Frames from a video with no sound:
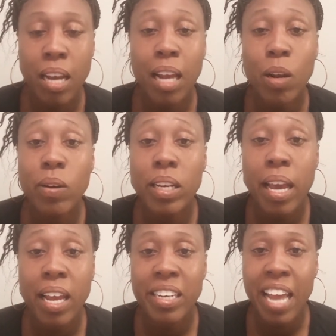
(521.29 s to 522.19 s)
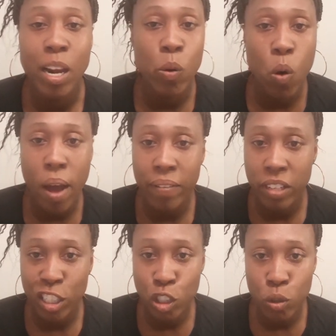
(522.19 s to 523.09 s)
Not only that, they don't go after
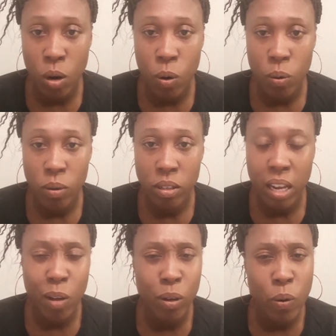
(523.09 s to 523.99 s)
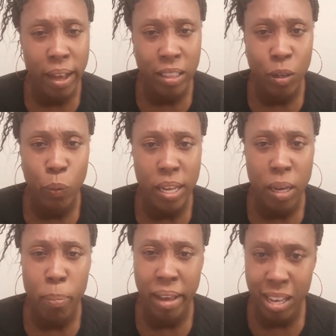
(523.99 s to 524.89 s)
the strong. They only go after the
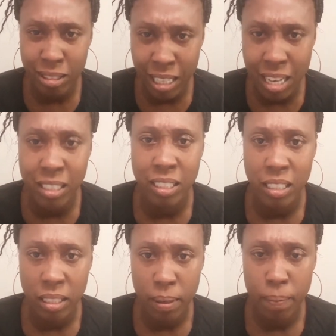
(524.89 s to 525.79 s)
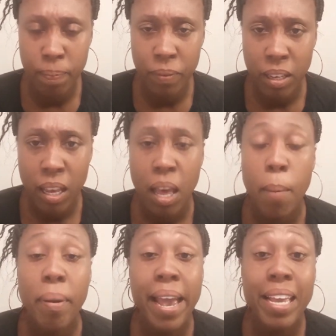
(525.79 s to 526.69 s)
weak. Pay attention.
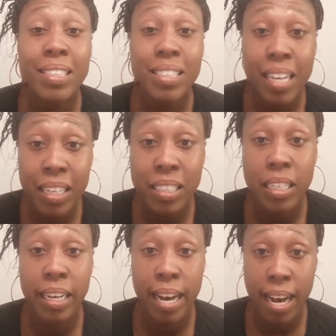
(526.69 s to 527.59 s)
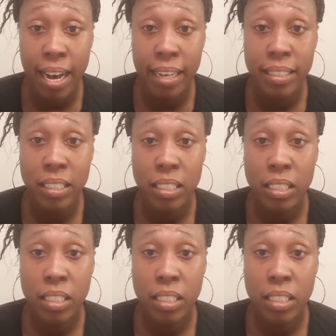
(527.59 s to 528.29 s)
Pay attention, guys.